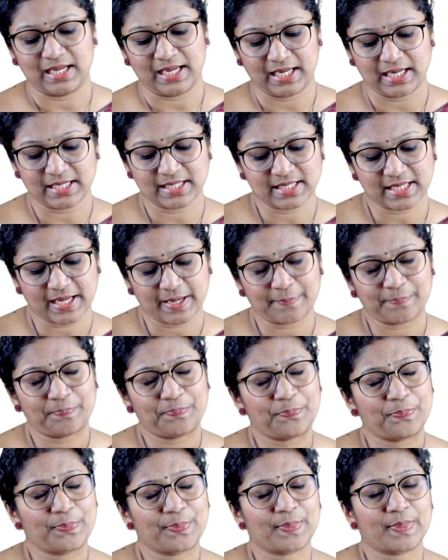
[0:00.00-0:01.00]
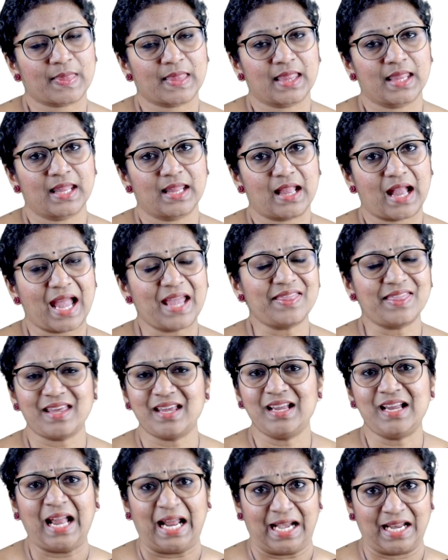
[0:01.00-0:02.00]
I can say, I
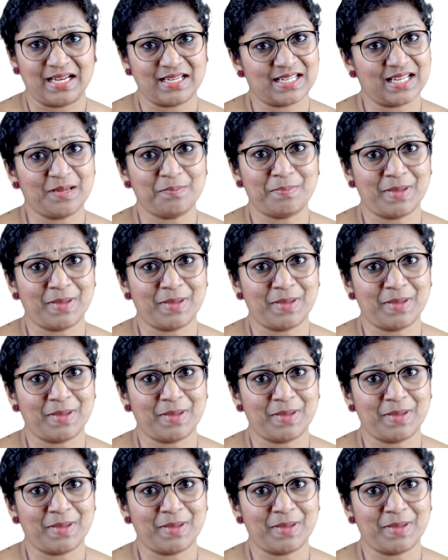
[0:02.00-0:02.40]
think collecting